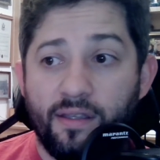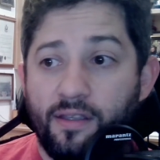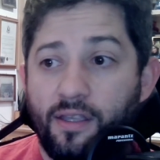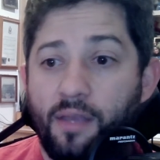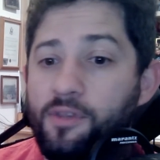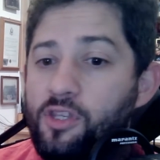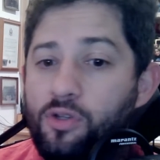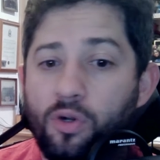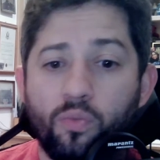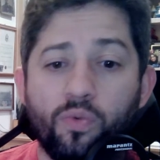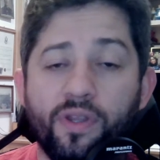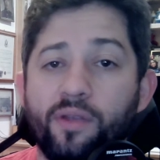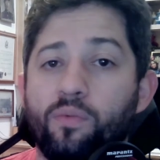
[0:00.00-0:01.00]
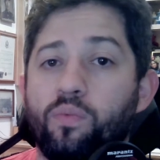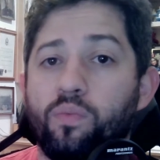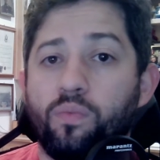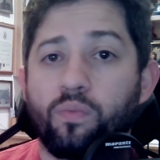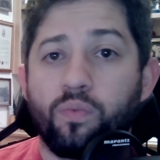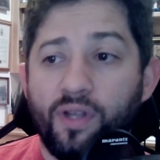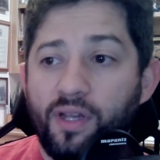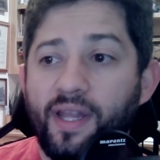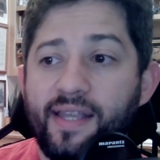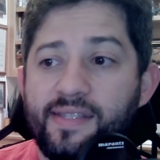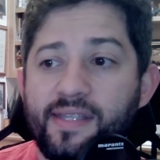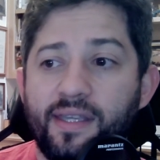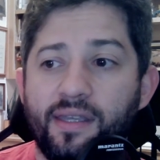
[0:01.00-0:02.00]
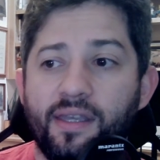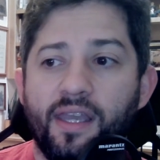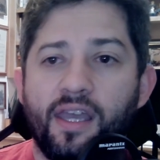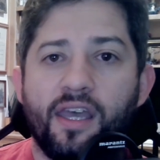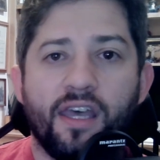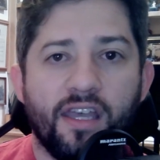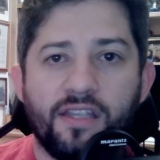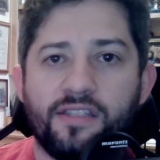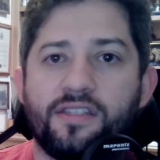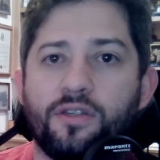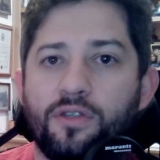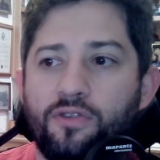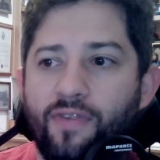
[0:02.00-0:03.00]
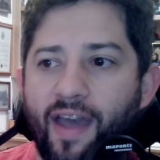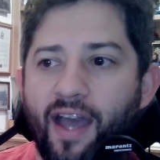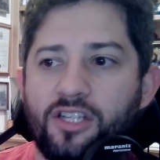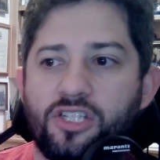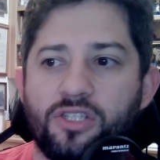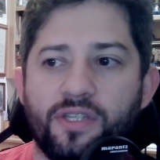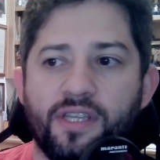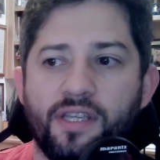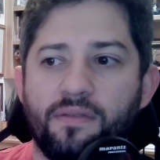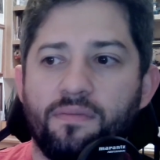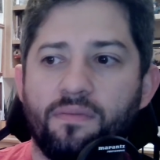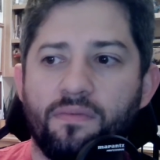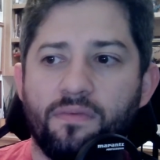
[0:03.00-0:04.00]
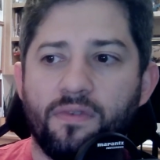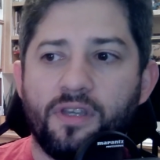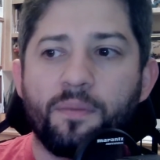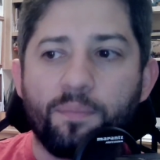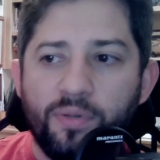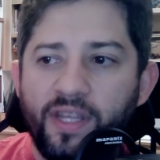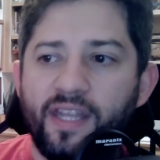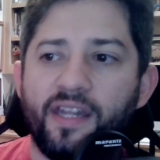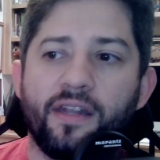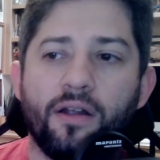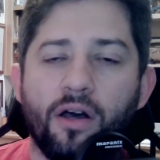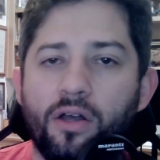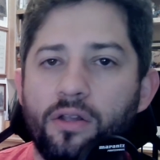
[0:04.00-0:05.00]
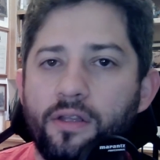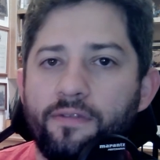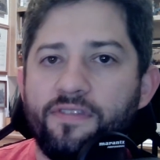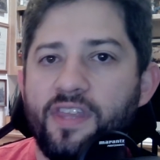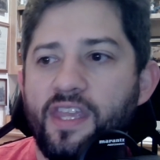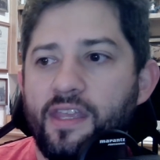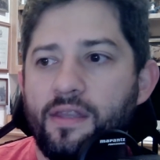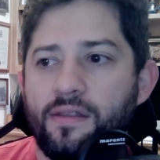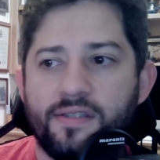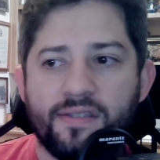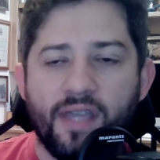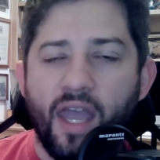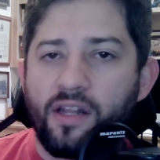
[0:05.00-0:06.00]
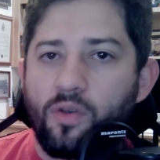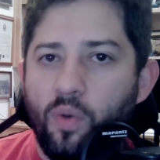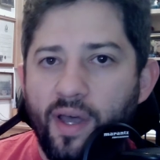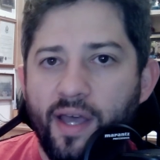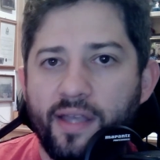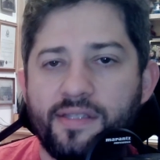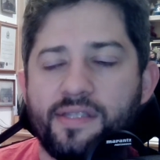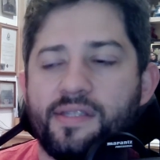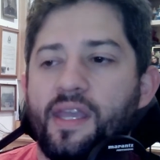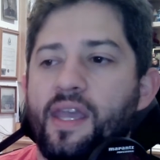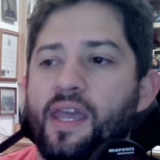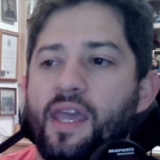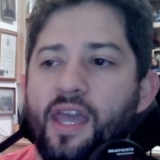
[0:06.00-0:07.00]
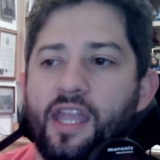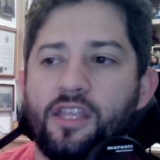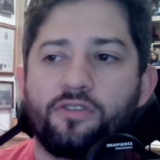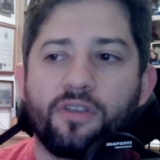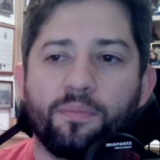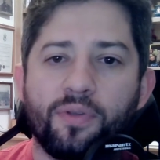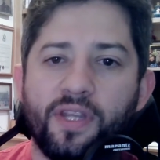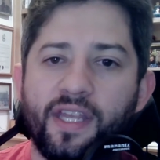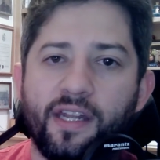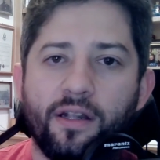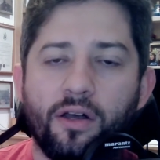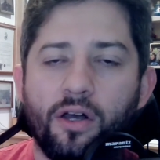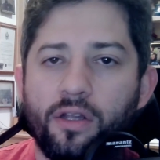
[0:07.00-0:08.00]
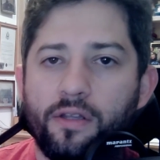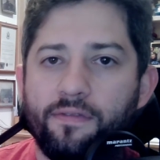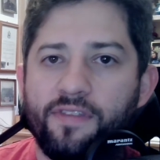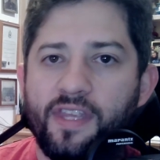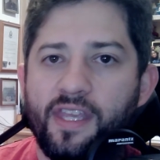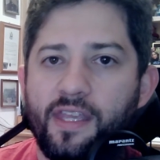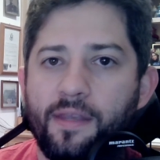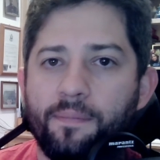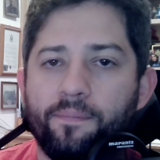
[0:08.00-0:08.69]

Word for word: I mean, you don't really realize it until you've actually completed all of the the side quests and you completed all of the